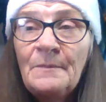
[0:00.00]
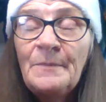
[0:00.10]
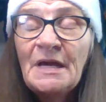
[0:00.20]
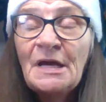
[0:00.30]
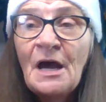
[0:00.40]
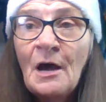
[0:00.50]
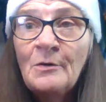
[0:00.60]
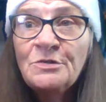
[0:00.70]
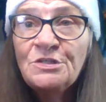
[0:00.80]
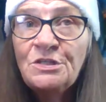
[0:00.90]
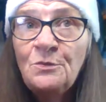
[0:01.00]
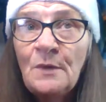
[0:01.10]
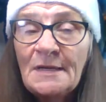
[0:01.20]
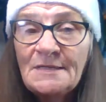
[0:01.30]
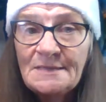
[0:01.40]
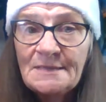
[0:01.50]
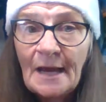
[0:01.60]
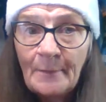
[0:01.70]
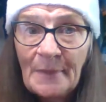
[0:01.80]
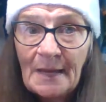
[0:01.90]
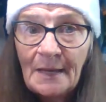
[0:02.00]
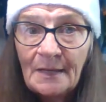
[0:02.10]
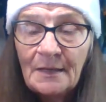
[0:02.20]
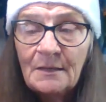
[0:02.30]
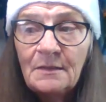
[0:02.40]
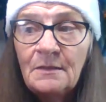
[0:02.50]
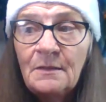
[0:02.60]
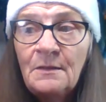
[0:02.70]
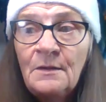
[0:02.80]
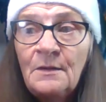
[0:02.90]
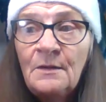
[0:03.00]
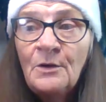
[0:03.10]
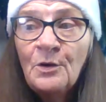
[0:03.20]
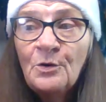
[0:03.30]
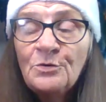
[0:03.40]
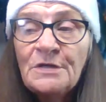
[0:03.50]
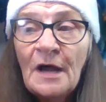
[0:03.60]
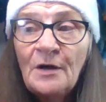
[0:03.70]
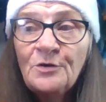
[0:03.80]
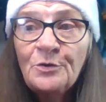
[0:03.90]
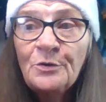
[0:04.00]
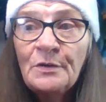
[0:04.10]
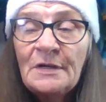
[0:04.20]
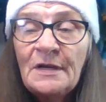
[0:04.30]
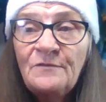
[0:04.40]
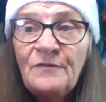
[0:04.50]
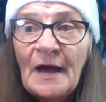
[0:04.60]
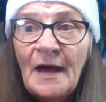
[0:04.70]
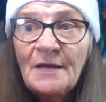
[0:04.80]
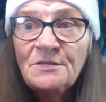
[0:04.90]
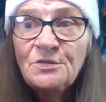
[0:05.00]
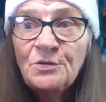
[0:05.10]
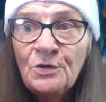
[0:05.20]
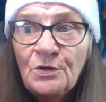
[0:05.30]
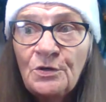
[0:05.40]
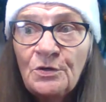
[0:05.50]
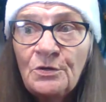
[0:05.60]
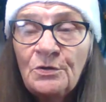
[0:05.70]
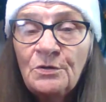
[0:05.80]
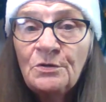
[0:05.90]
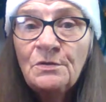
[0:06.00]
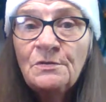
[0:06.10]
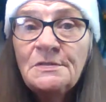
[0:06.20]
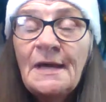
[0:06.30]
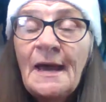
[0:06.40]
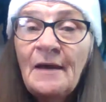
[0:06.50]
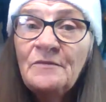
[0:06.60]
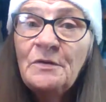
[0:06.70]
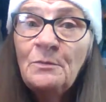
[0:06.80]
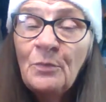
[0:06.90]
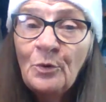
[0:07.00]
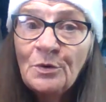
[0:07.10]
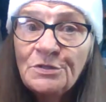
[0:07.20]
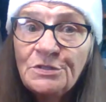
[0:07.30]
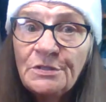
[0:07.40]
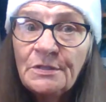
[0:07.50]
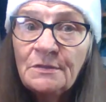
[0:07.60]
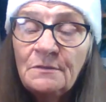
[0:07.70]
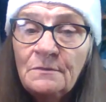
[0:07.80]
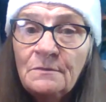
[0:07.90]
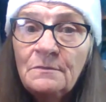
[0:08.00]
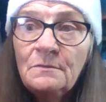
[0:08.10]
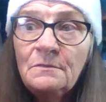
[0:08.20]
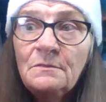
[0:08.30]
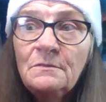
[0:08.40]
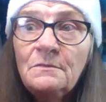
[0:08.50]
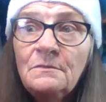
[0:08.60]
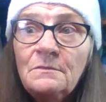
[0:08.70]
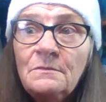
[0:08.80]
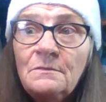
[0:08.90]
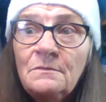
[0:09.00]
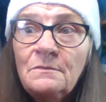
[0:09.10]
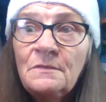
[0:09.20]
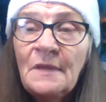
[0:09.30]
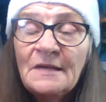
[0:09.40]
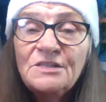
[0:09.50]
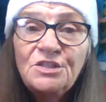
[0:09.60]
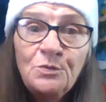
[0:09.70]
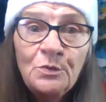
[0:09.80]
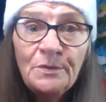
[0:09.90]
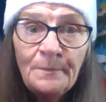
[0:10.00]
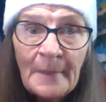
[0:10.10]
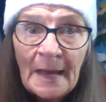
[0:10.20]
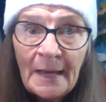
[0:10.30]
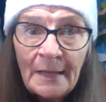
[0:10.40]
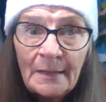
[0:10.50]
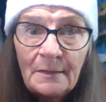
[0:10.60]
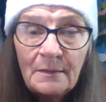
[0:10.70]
Because she was diabetic, her doctor advised her to have an abortion like she wouldn't make